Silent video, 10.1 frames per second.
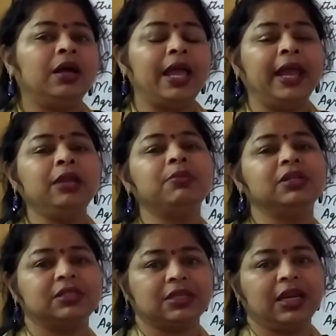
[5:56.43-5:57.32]

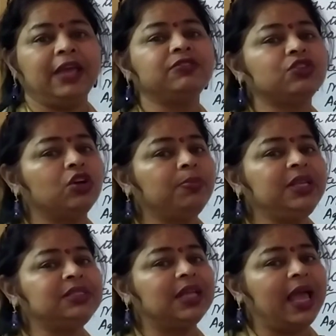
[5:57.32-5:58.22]
animals, livestock
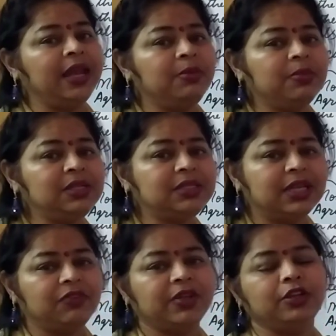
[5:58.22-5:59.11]
means the animals
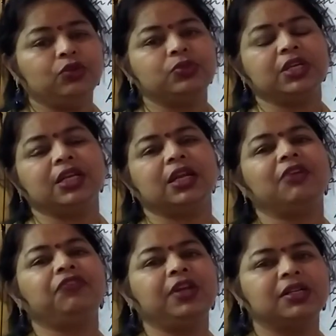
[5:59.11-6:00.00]
that we are using in our
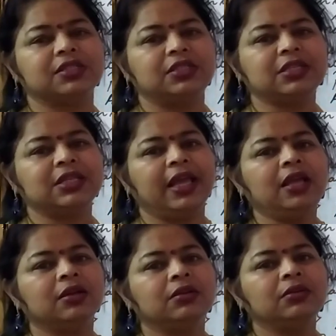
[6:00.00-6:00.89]
fields, just
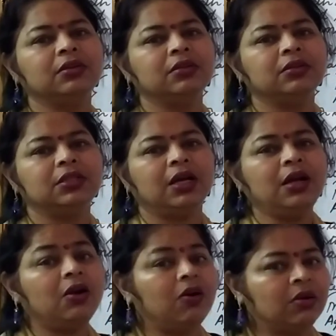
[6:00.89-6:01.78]
like the
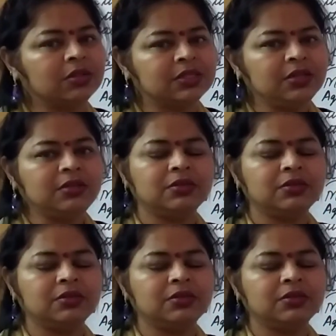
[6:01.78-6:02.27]
ox